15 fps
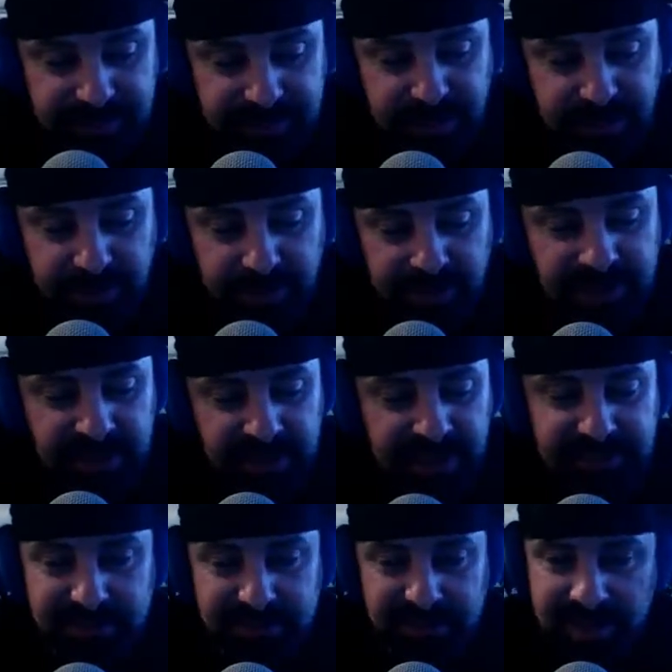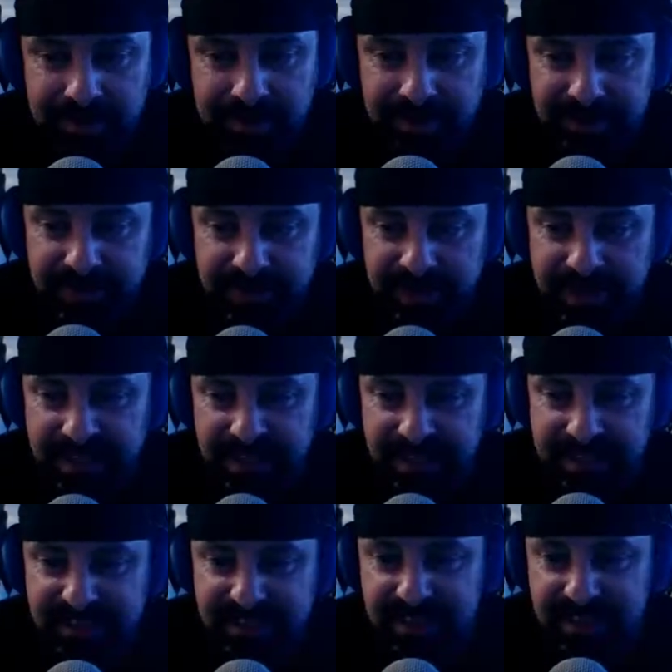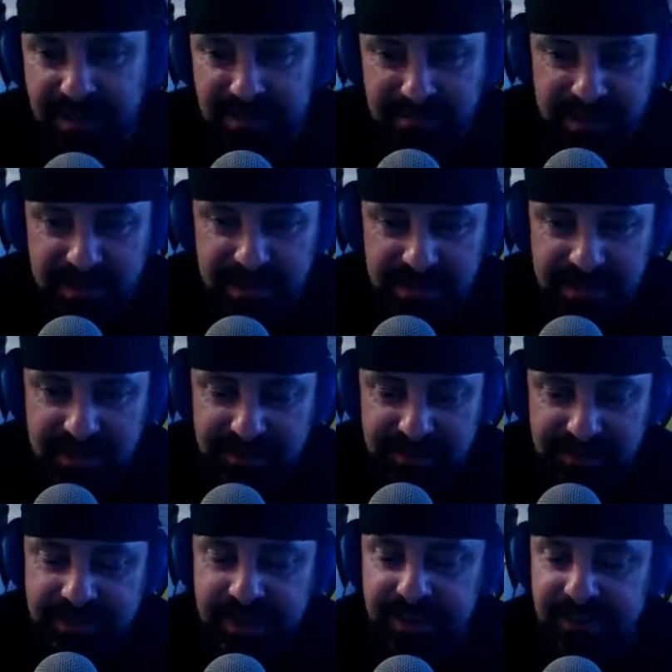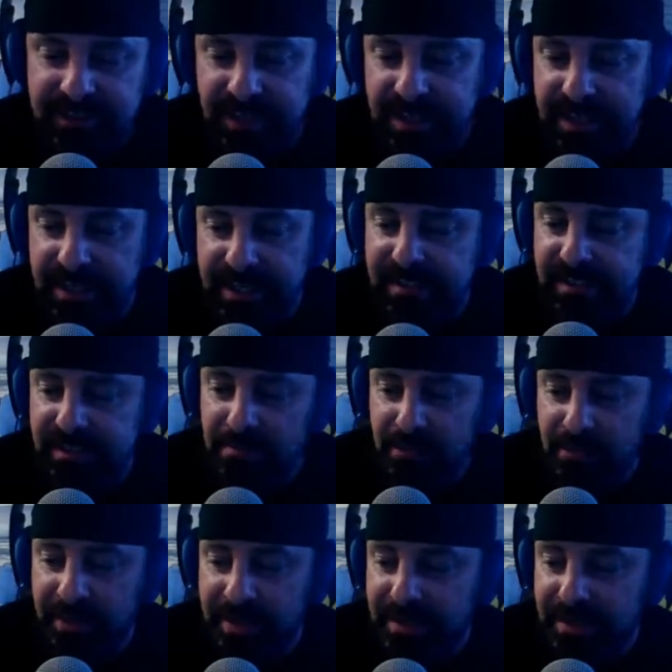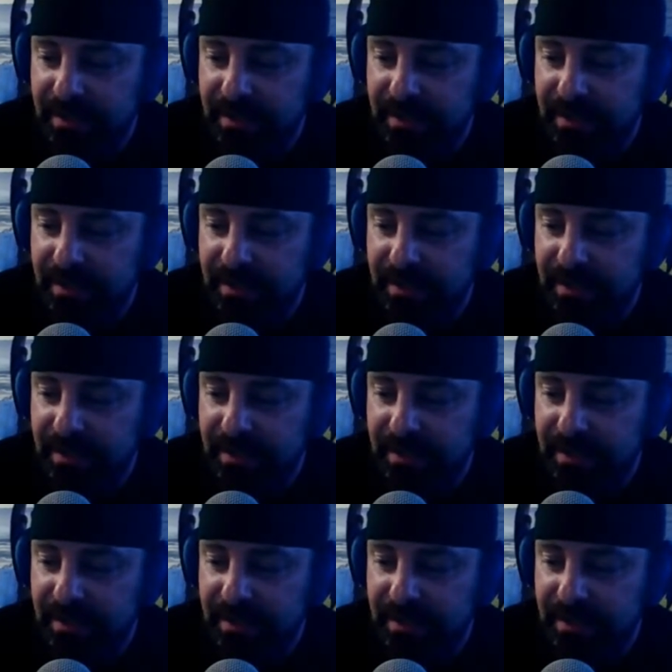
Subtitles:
There is an Instagram out there that gets some love and attention at some point.